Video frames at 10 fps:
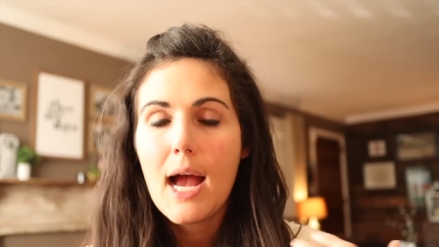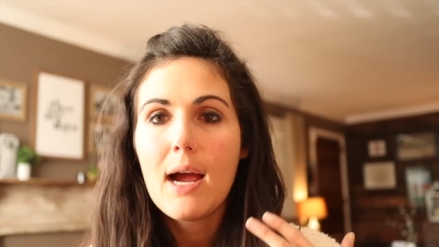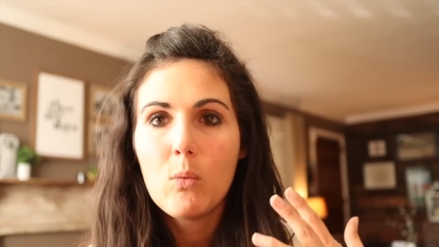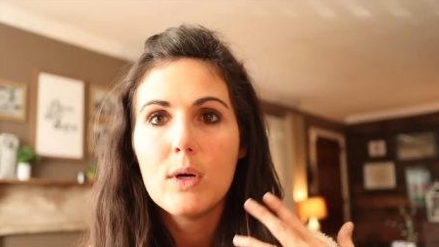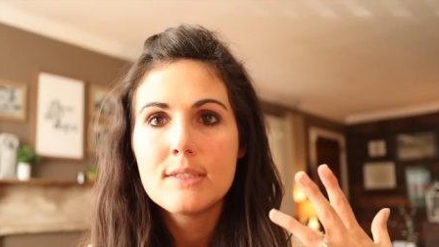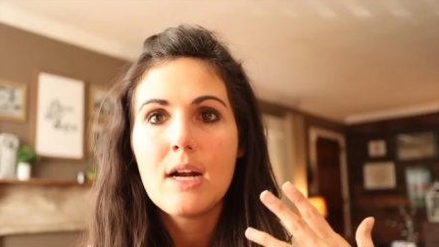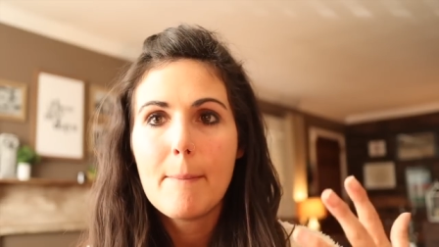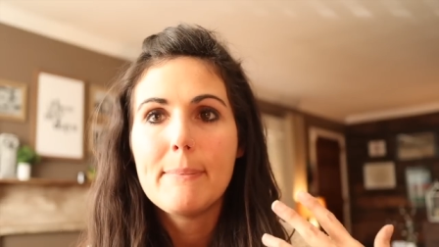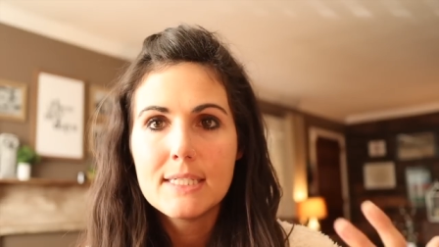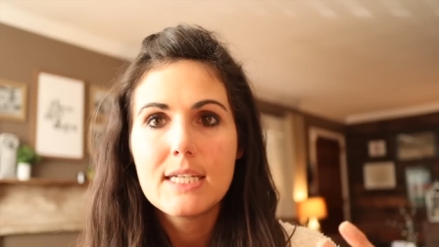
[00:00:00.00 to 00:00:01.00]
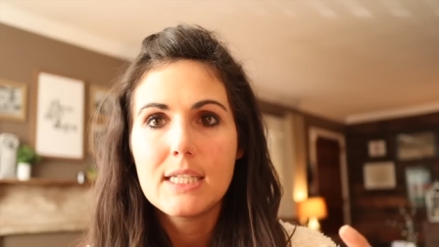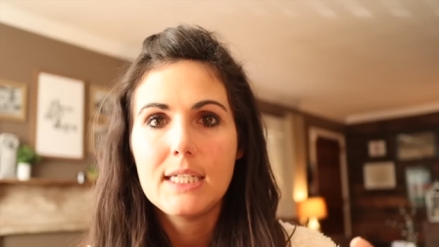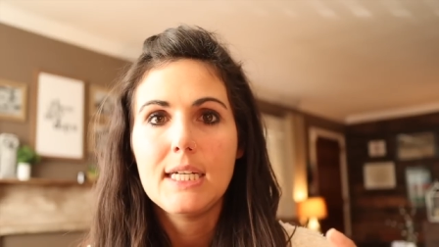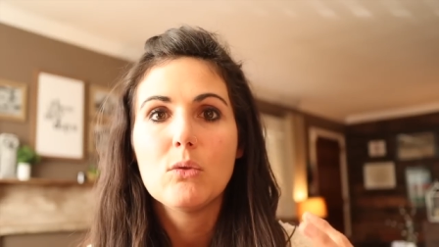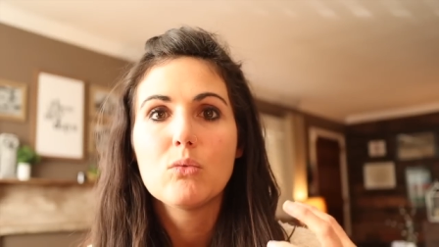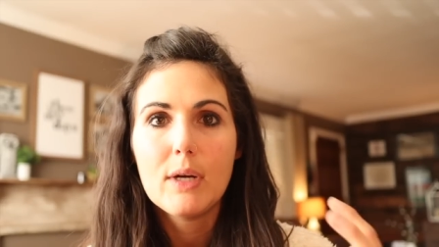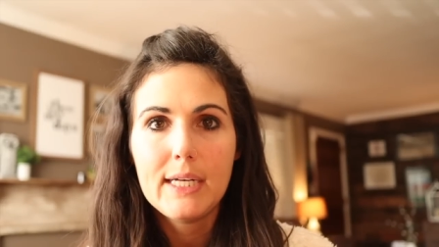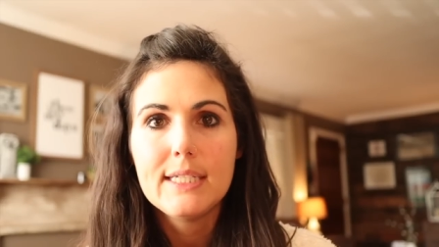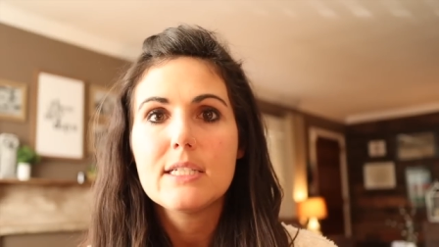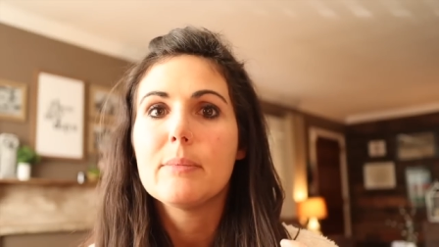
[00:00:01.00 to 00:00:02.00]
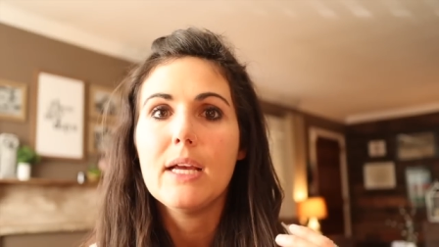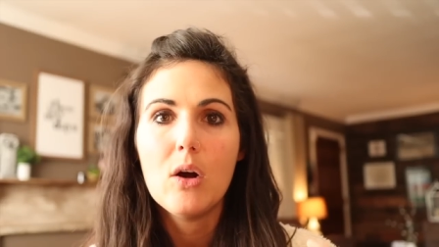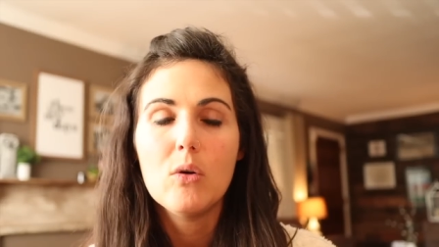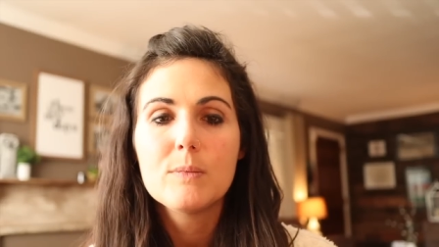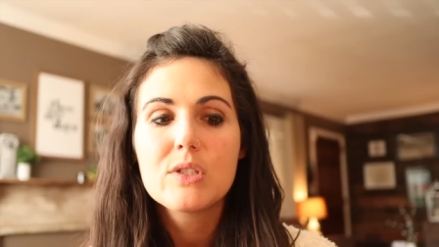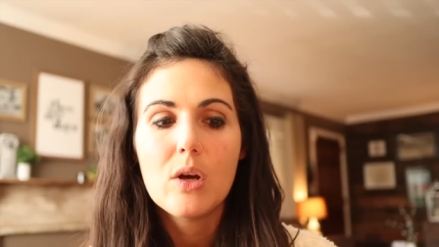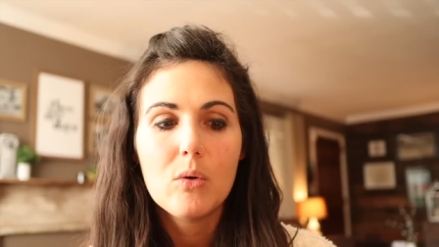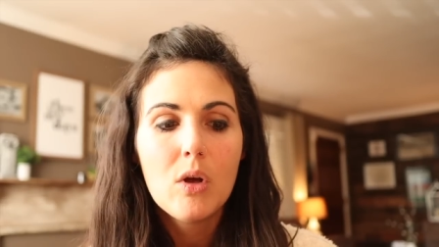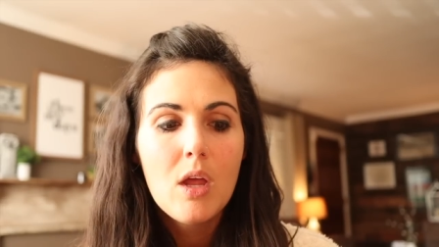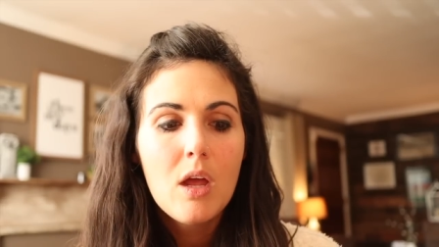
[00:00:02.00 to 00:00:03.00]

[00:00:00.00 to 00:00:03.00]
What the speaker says: I was not mentally ready to be home. So